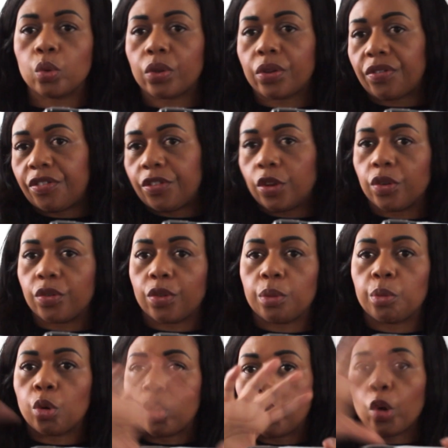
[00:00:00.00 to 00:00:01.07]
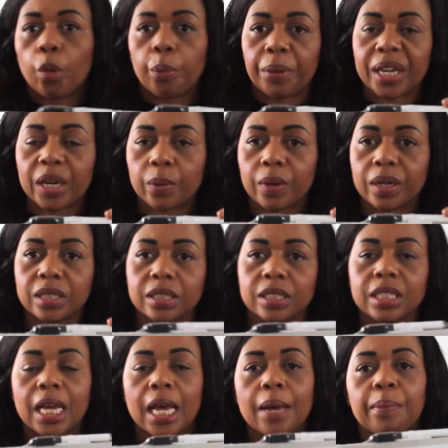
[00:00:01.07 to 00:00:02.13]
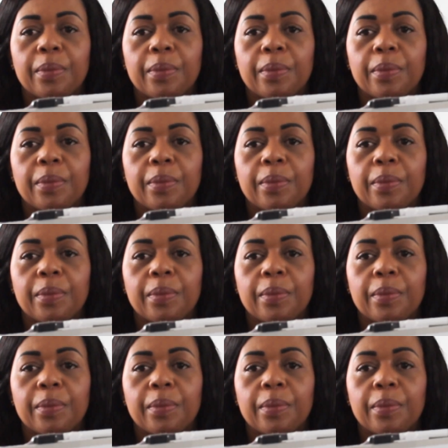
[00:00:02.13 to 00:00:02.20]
or a few of them, or a lot of bigger ones.